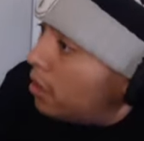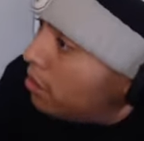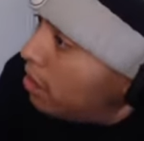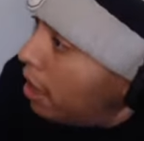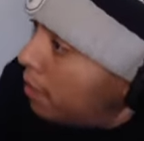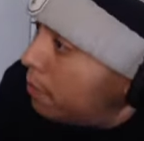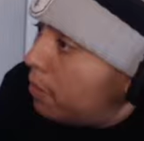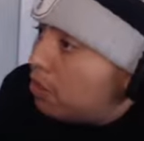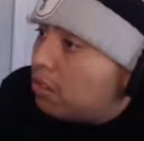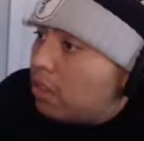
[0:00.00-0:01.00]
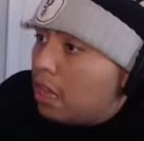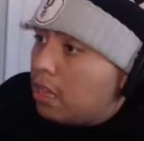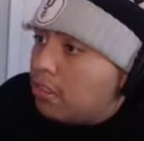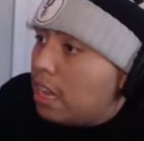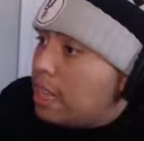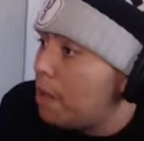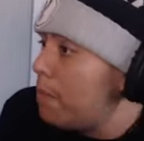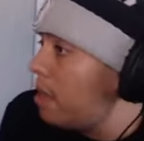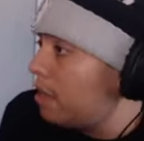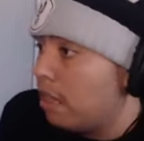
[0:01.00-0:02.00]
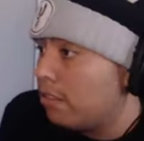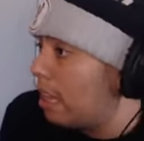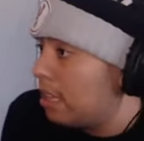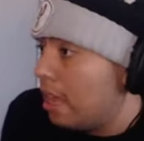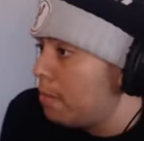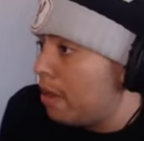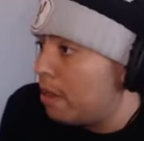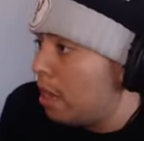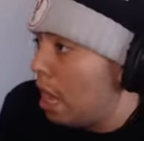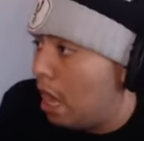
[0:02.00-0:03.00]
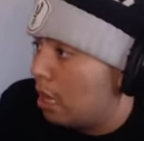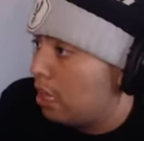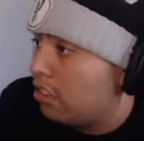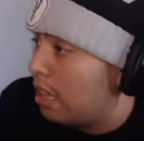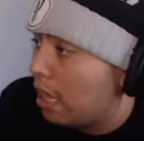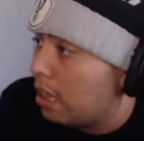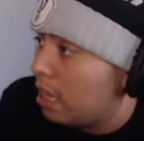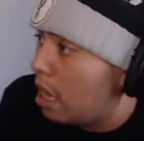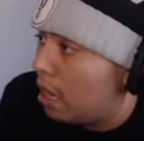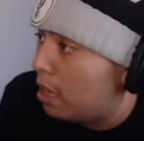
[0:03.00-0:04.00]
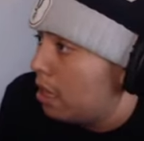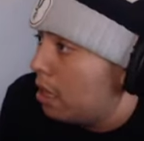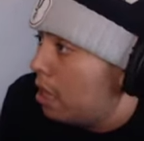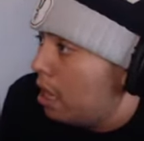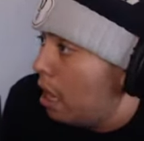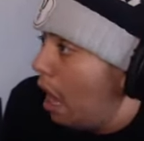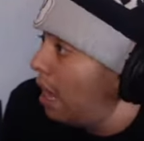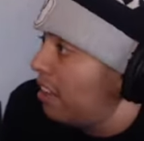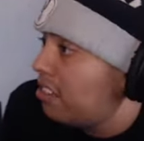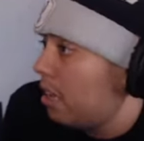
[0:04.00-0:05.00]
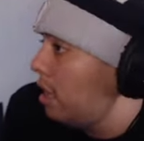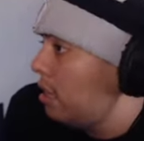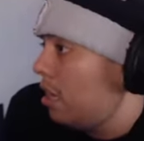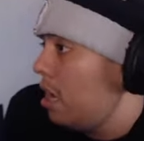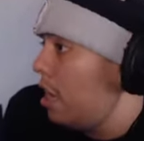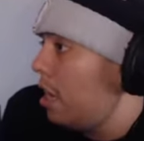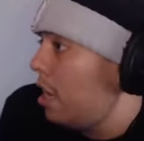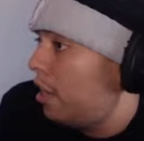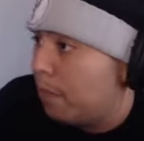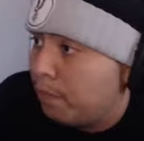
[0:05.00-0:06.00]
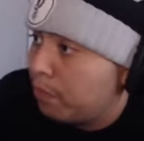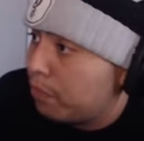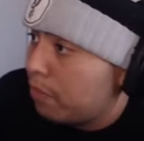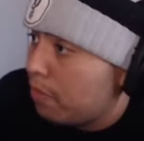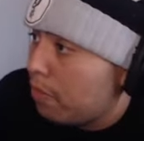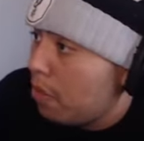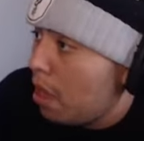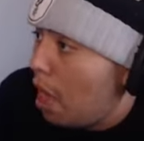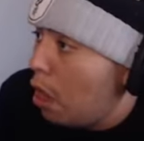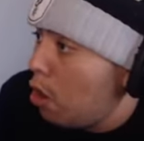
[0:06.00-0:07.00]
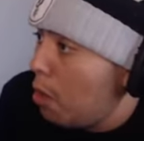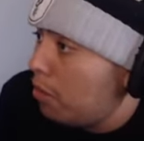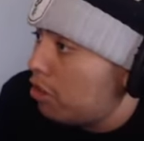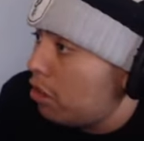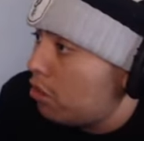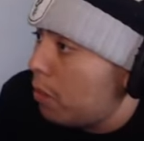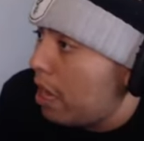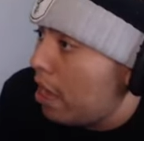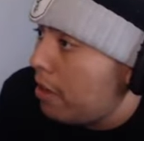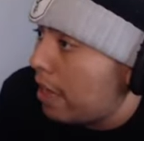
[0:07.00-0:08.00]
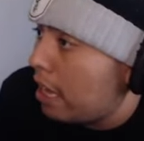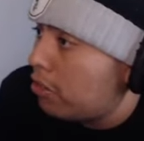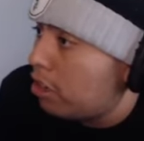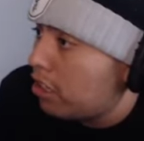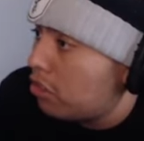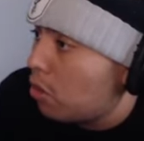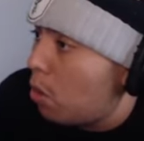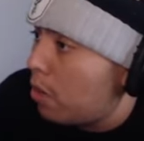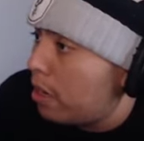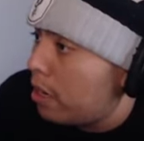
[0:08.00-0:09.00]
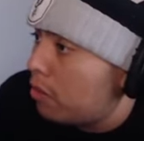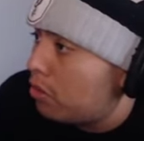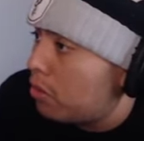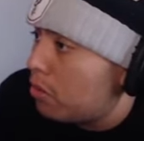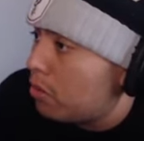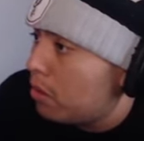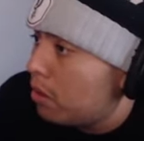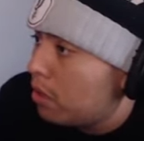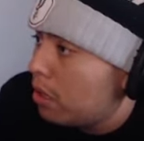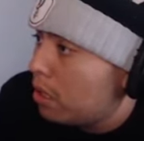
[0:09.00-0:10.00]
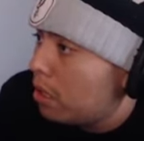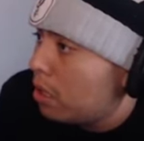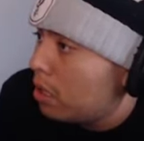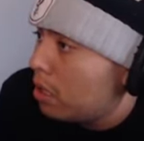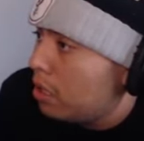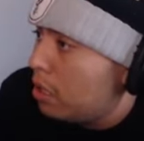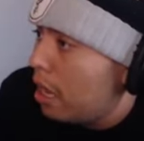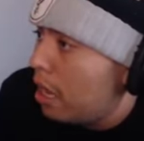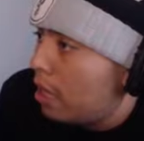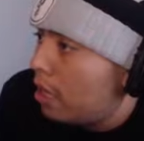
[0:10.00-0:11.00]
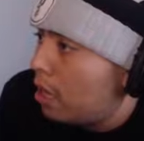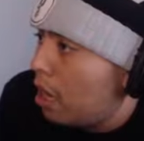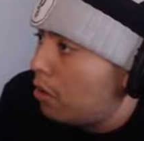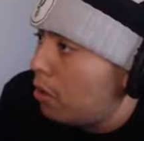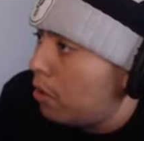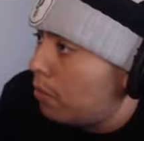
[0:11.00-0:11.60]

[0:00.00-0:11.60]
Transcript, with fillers: least. Hey, that's not, that's not that bad. That's not that bad. At least I got the guy. At least I got the guy. Hey, I don't know how much kills we had. I can't check the score right now, so yeah, I don't know.